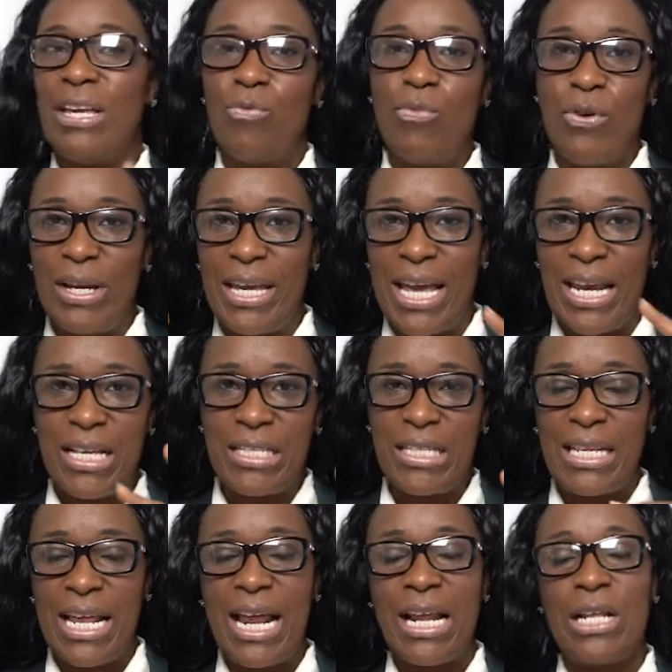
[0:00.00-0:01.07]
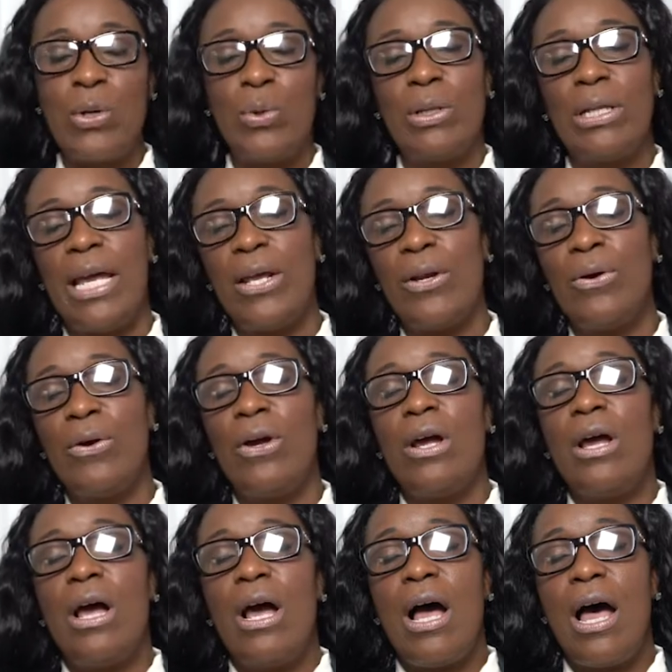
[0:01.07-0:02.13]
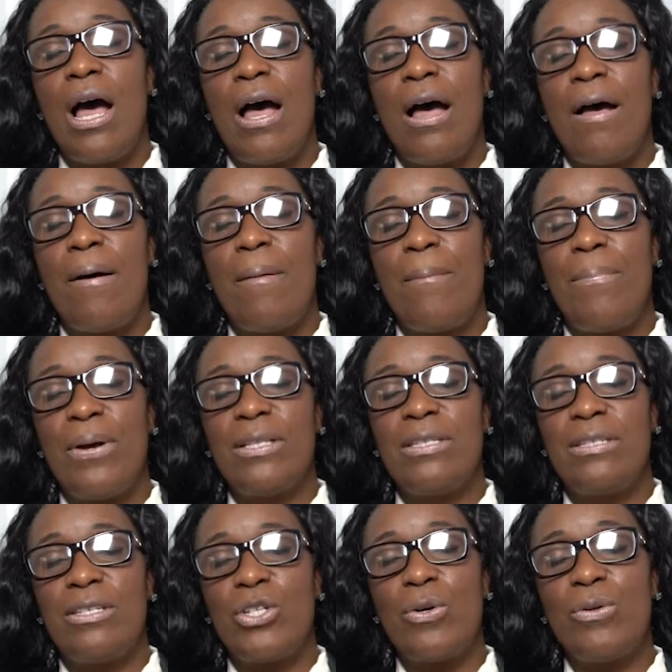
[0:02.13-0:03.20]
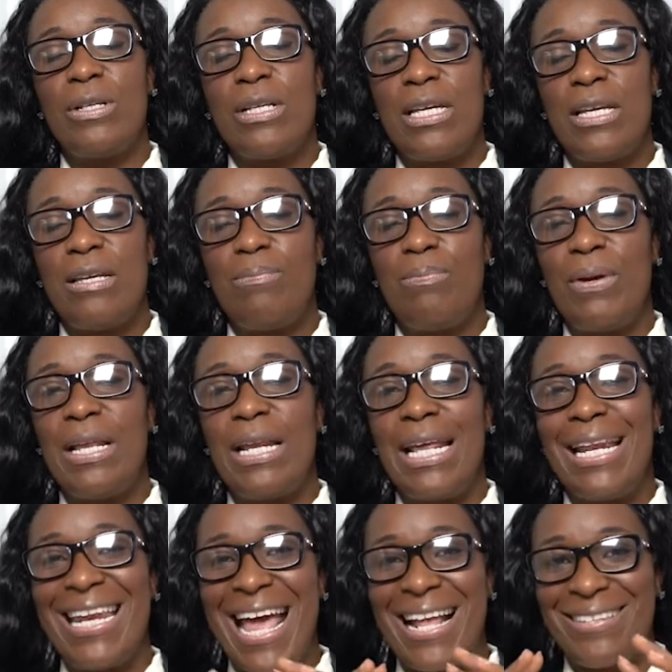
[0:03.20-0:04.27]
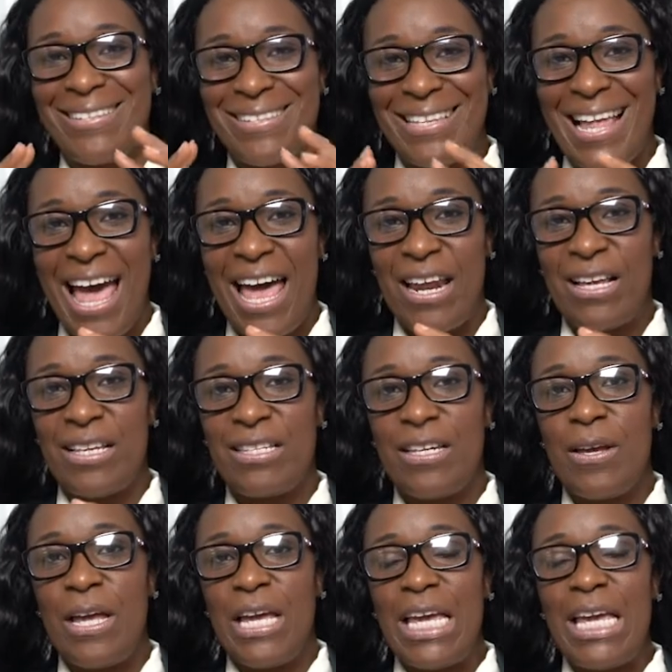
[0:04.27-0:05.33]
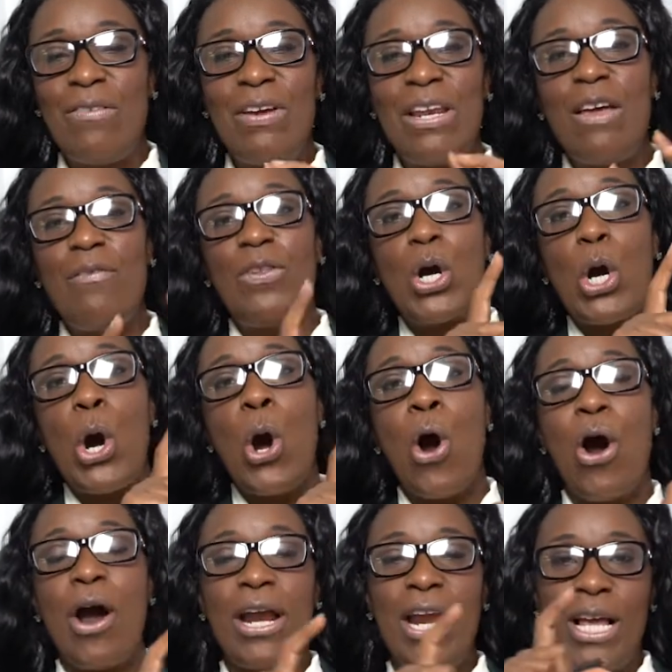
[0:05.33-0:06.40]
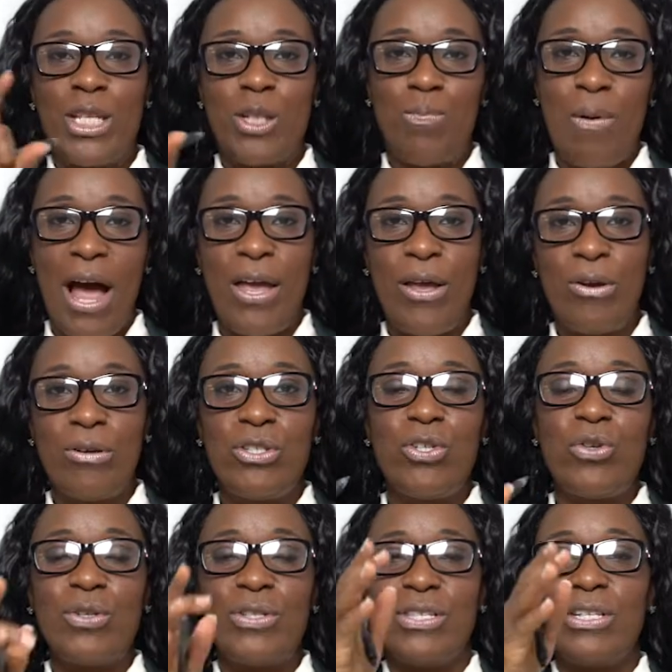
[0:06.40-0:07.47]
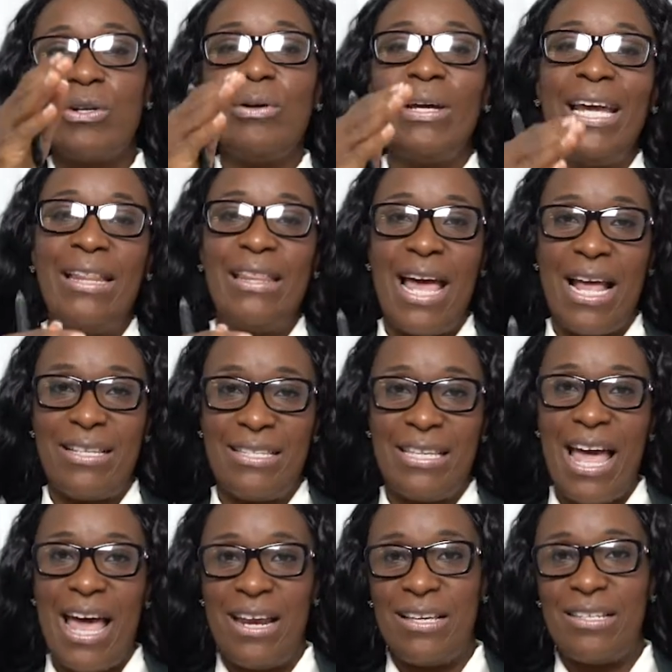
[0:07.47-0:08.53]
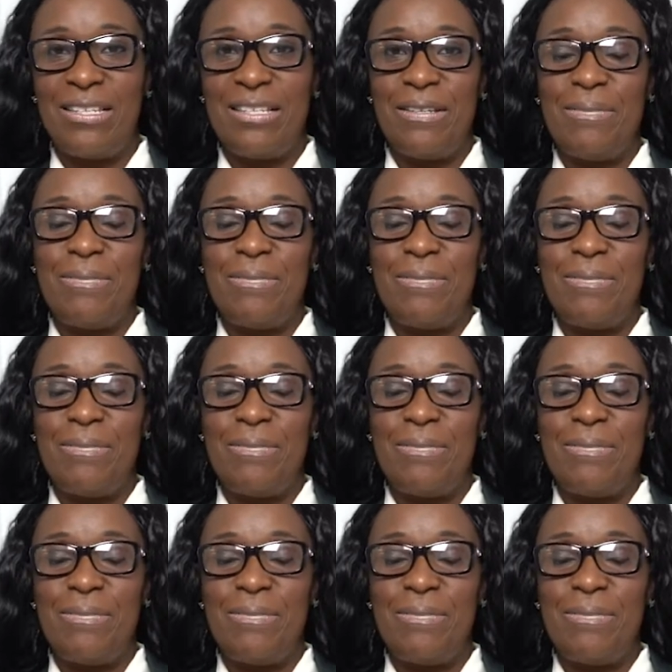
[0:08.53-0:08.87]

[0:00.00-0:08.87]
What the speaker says: We'll get into that a little later. But certainly being in that status, even if the card expires, you're still in that status.